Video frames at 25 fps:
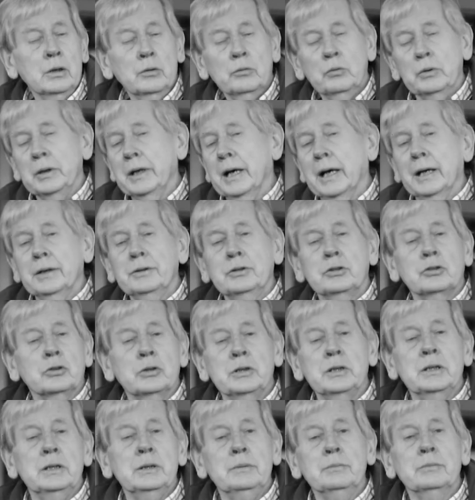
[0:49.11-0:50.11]
we had
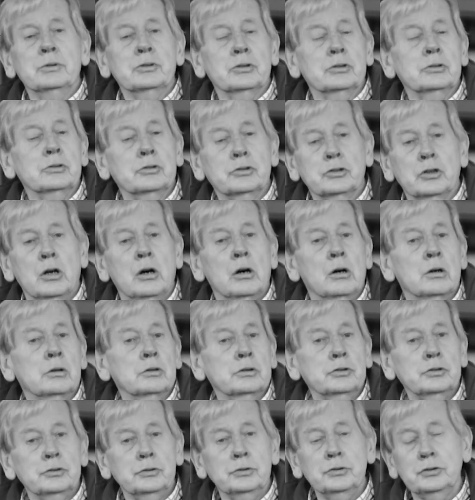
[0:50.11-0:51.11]
dreams and
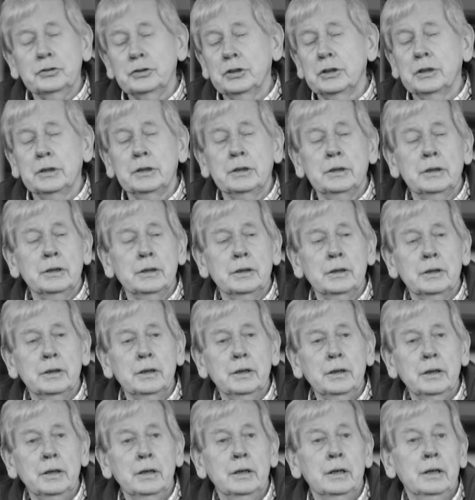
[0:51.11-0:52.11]
songs to
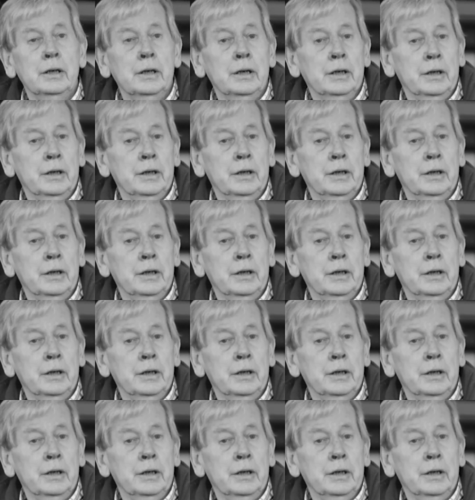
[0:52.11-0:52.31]
sing.